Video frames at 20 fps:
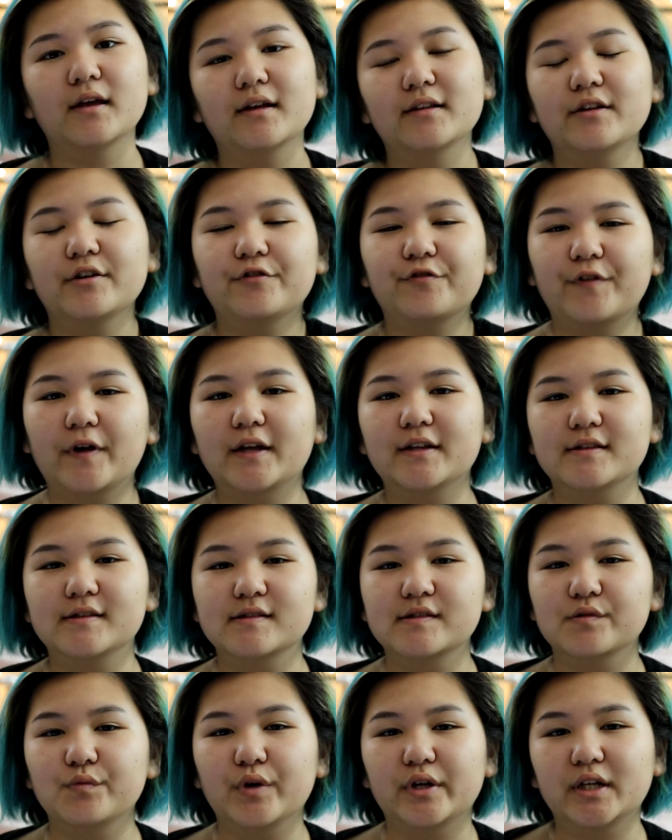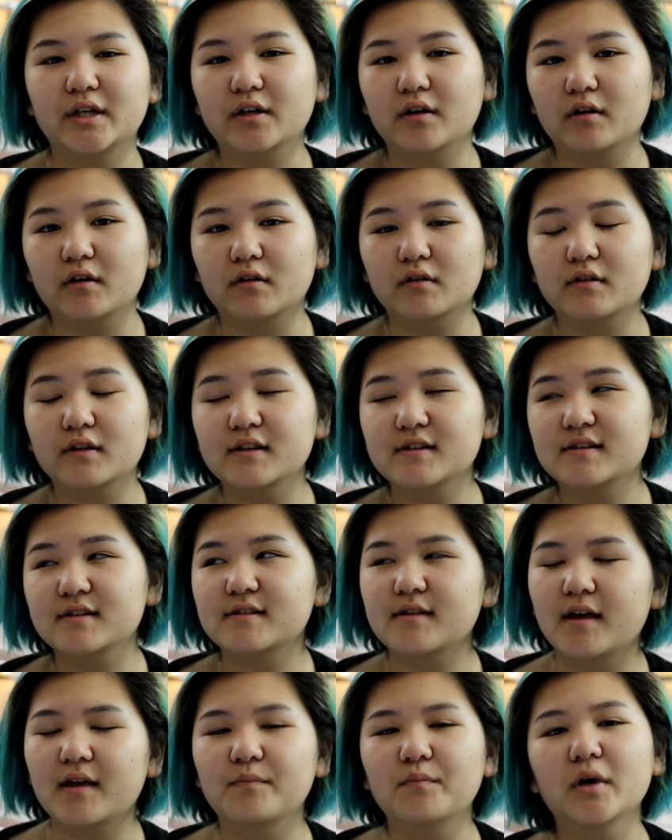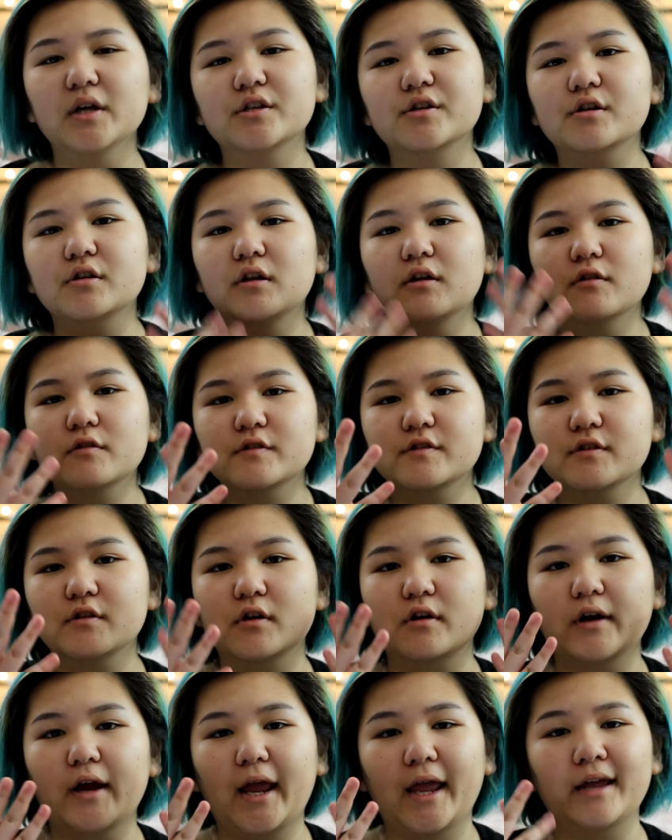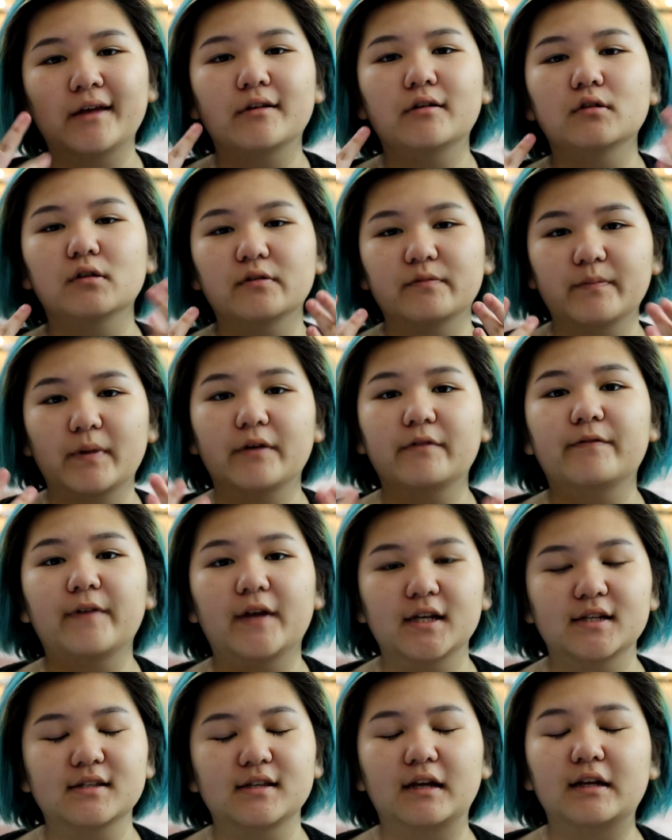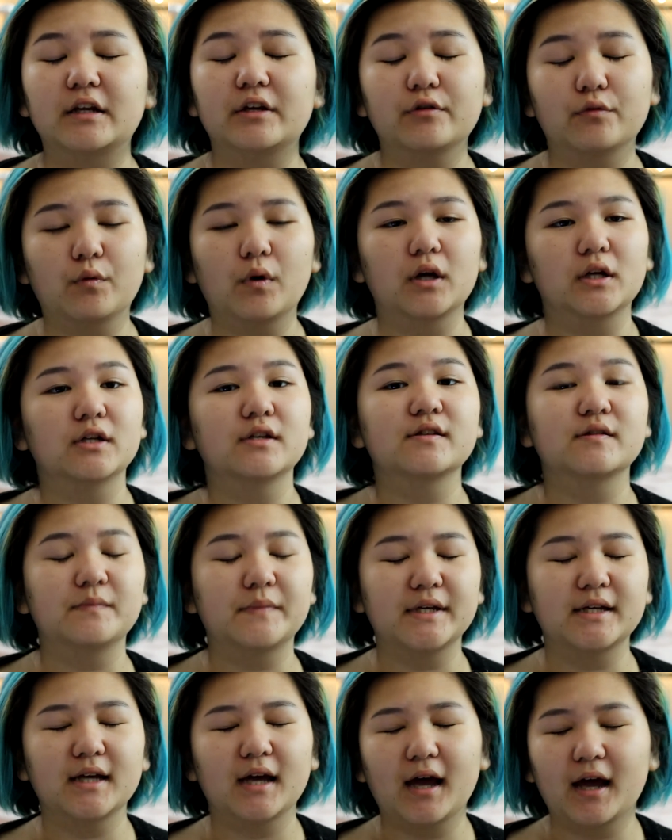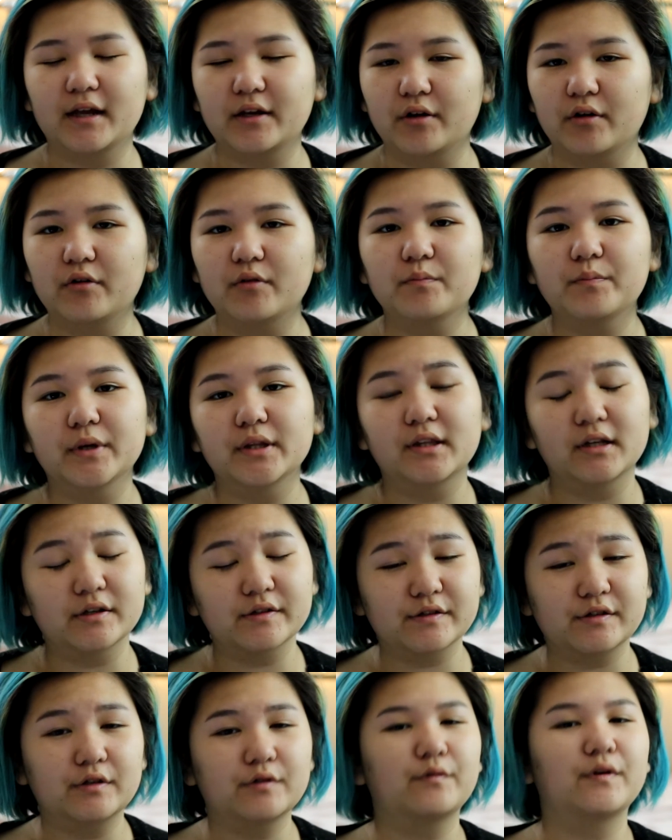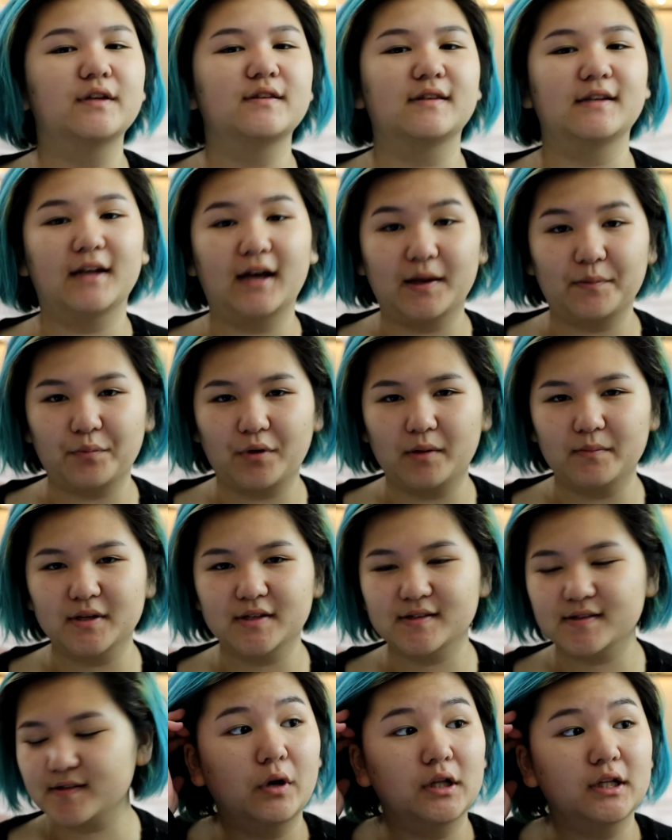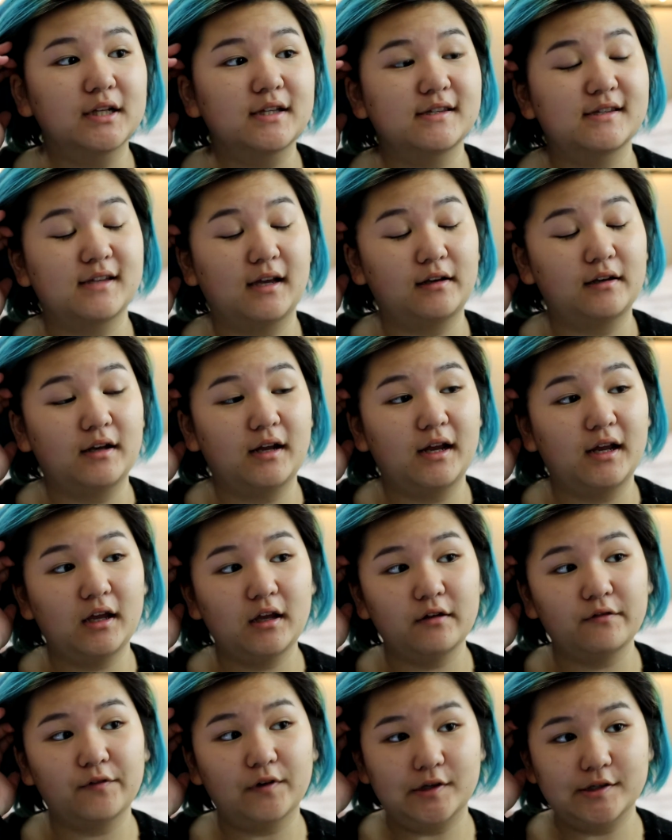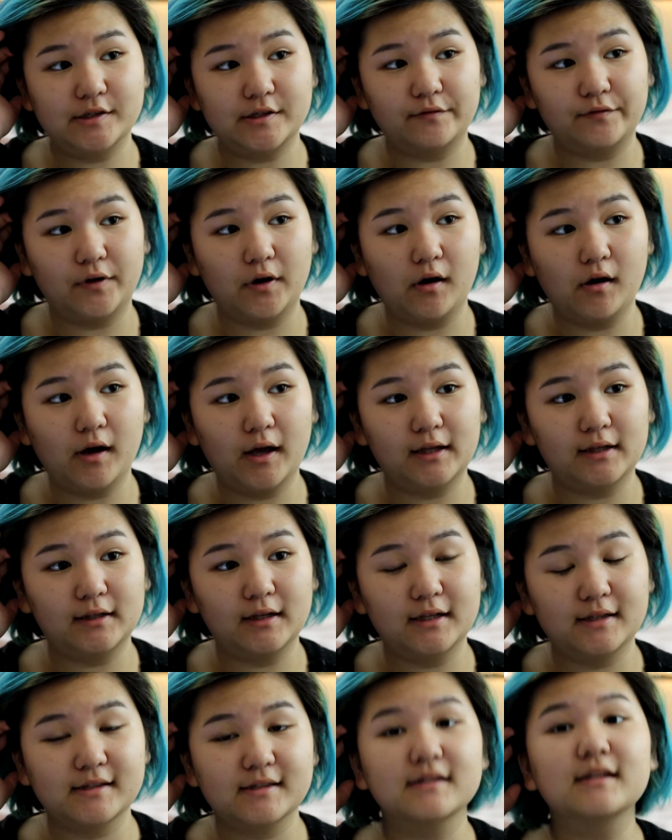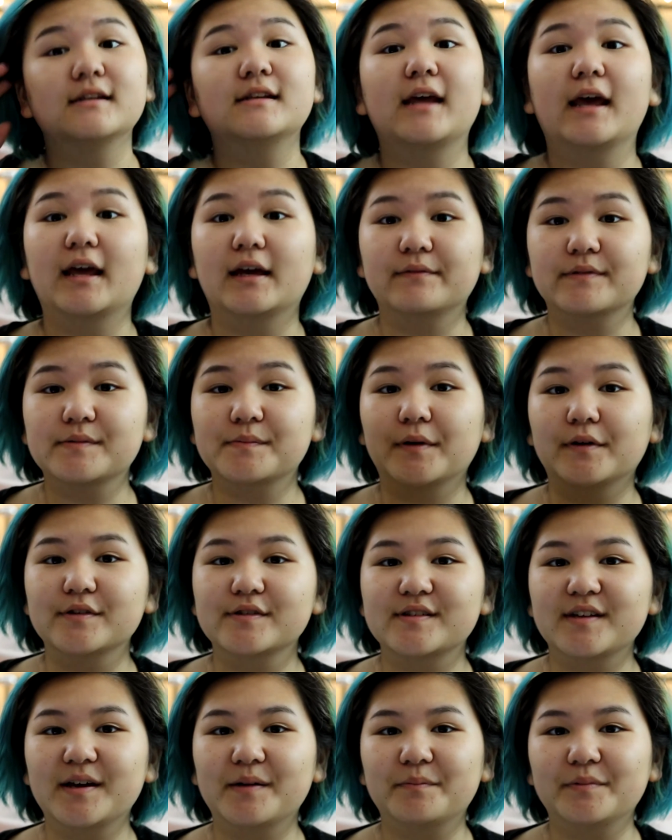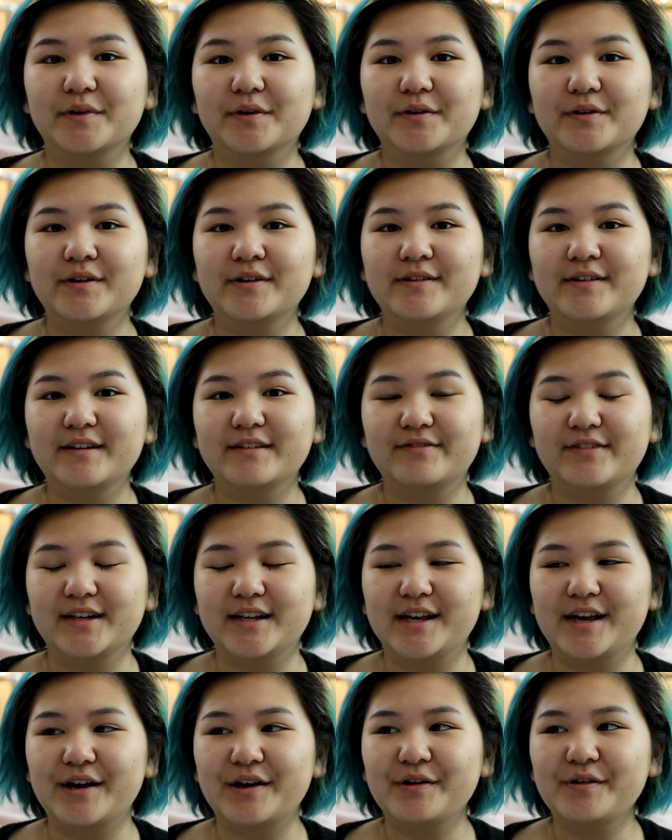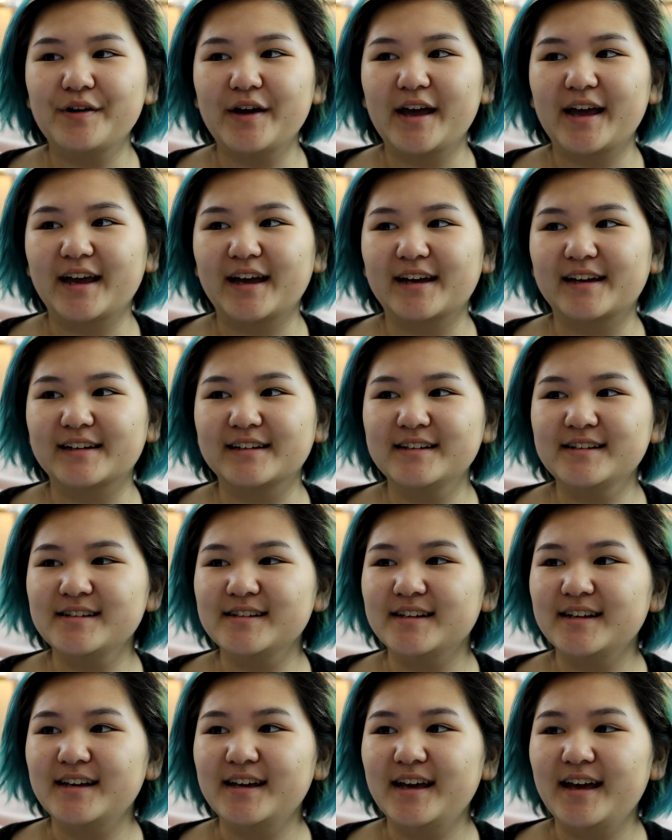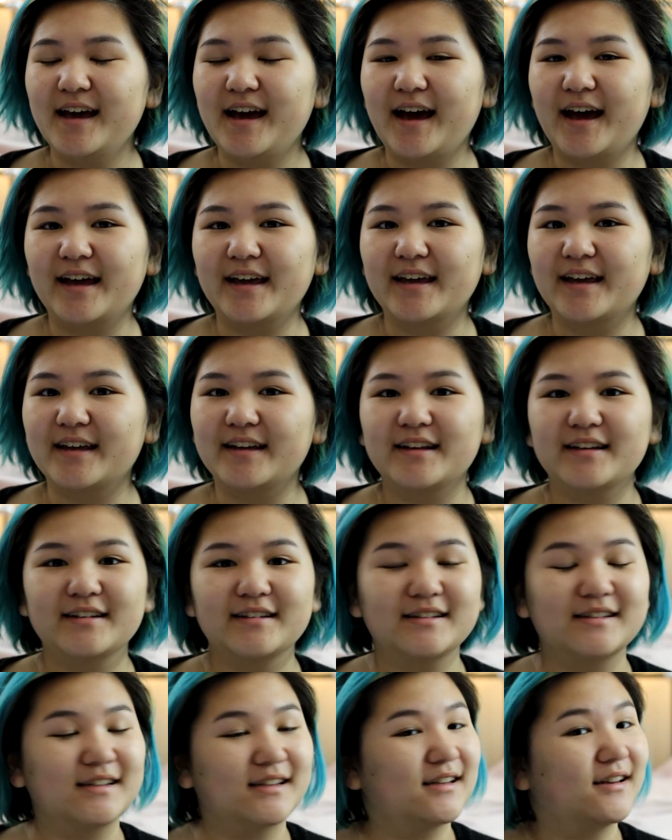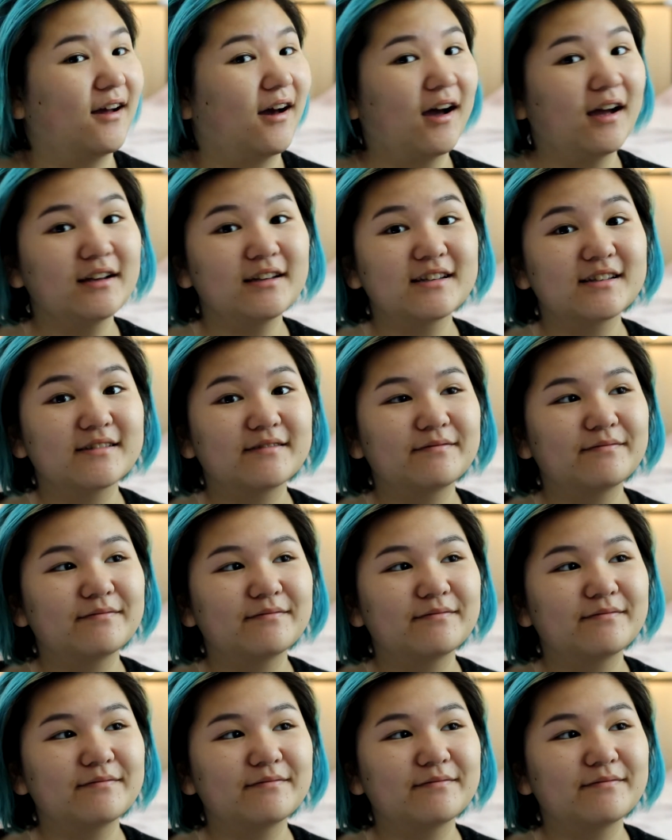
Hello, friends, one and all. This is a much closer angle of my face than you'd want it to be. I know, but there's good reason, I promise. Well, it's Sunday, first of all, and it's the day I'm supposed to upload a video, and I did not